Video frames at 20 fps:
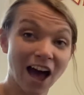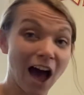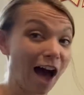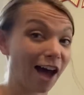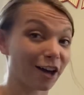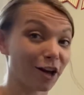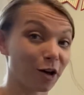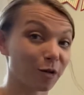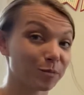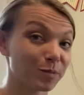
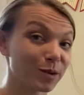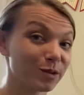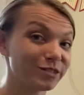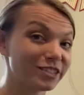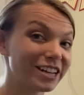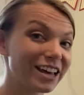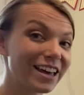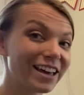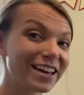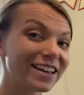I hope you
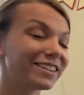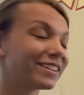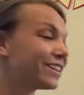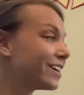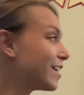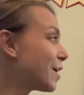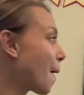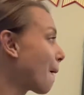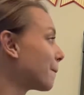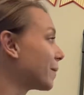did,
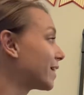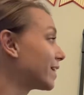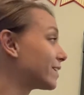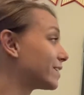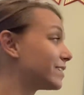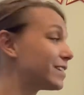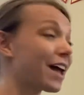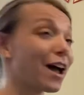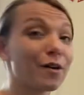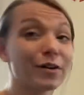
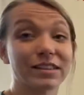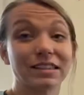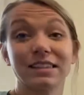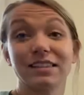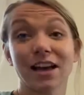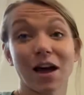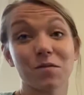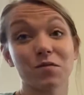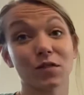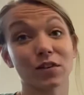because now it's
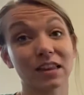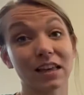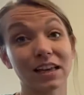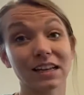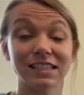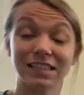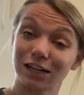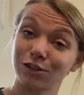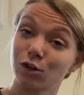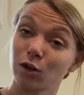time for the
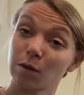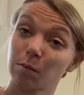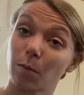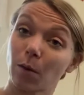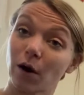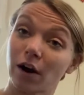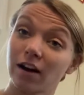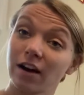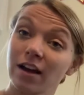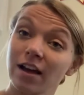addition
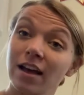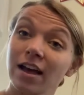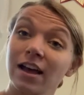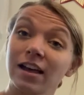part.